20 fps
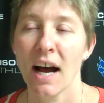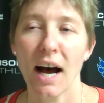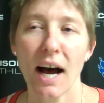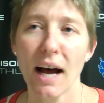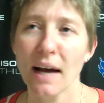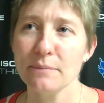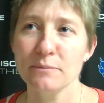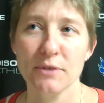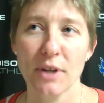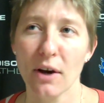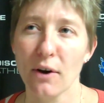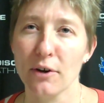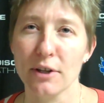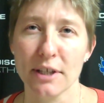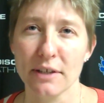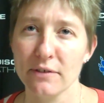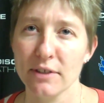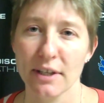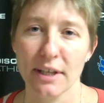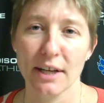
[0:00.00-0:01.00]
No,
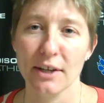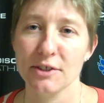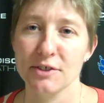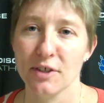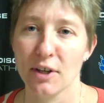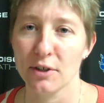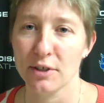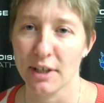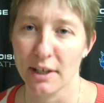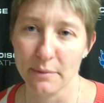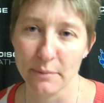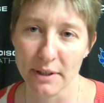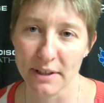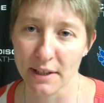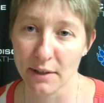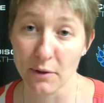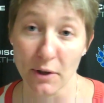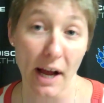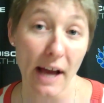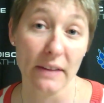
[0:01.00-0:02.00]
and even in Arizona, I mean,
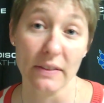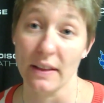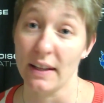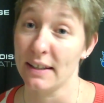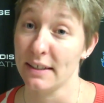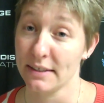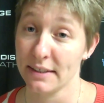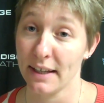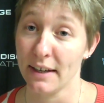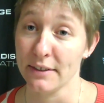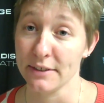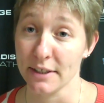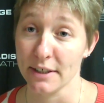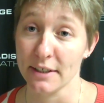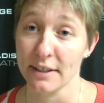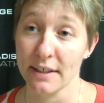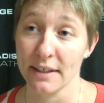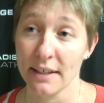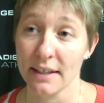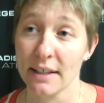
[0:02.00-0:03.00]
they were athletic down
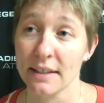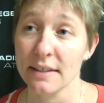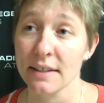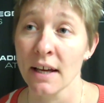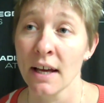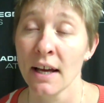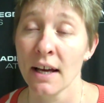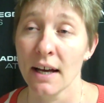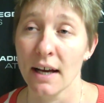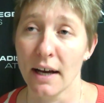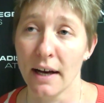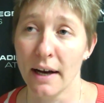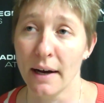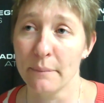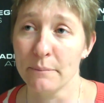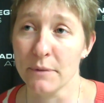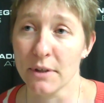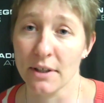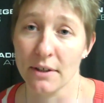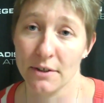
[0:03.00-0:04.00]
there.
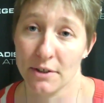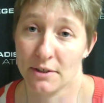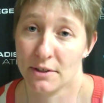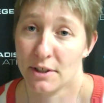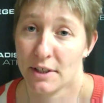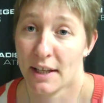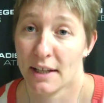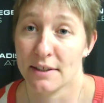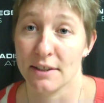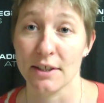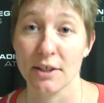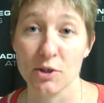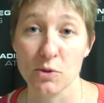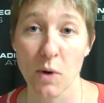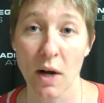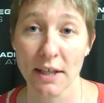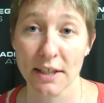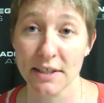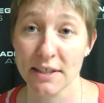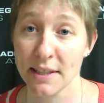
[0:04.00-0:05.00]
And, you know, you look at the
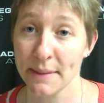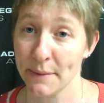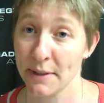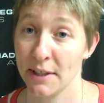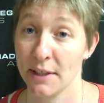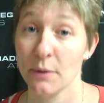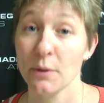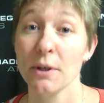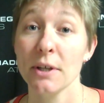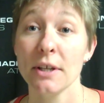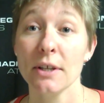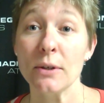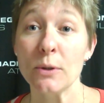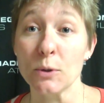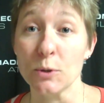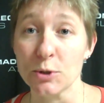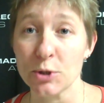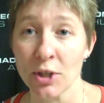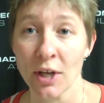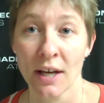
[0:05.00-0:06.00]
Kishwaukee team, and they were
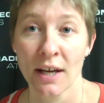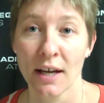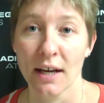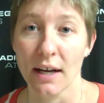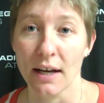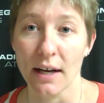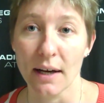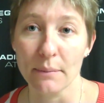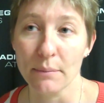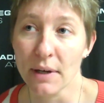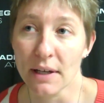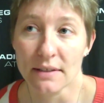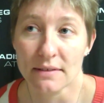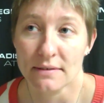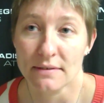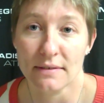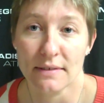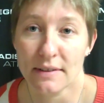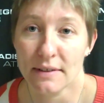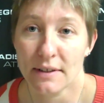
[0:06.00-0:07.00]
huge.
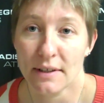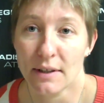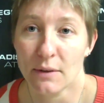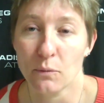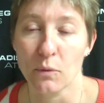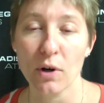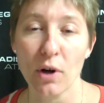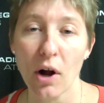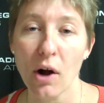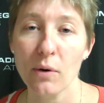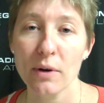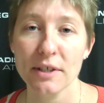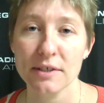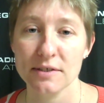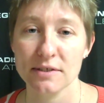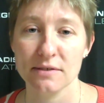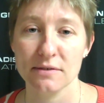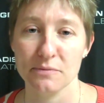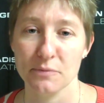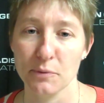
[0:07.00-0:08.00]
But we
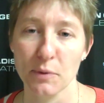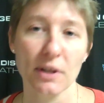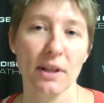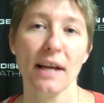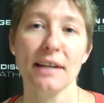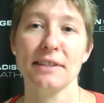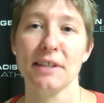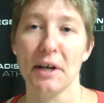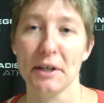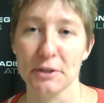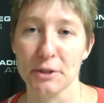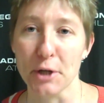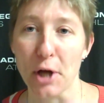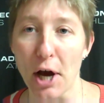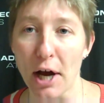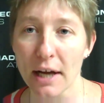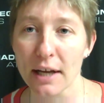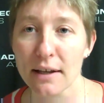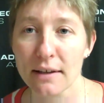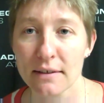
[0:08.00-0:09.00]
like the
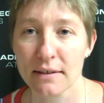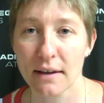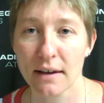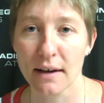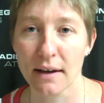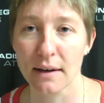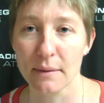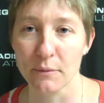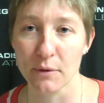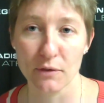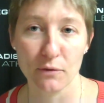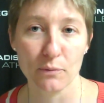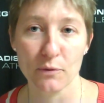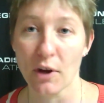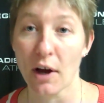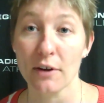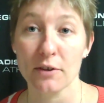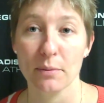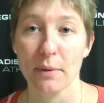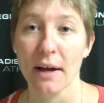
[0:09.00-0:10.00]
underdog. We've
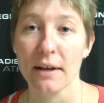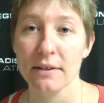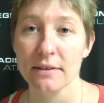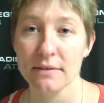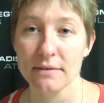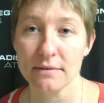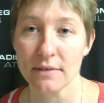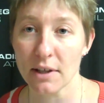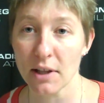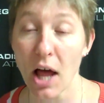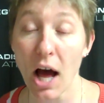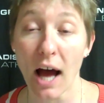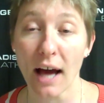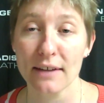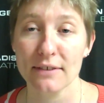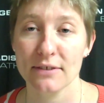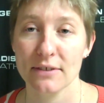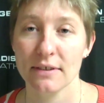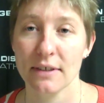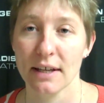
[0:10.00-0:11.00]
talked about it a
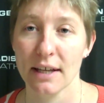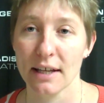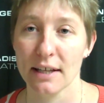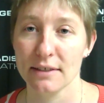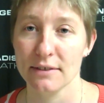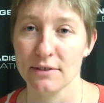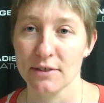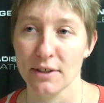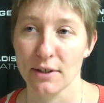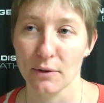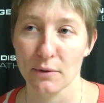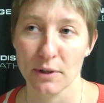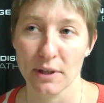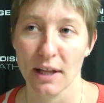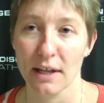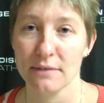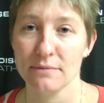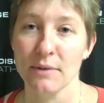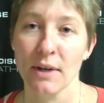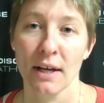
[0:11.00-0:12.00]
lot. And, you
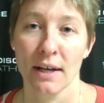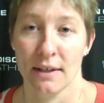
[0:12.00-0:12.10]
know,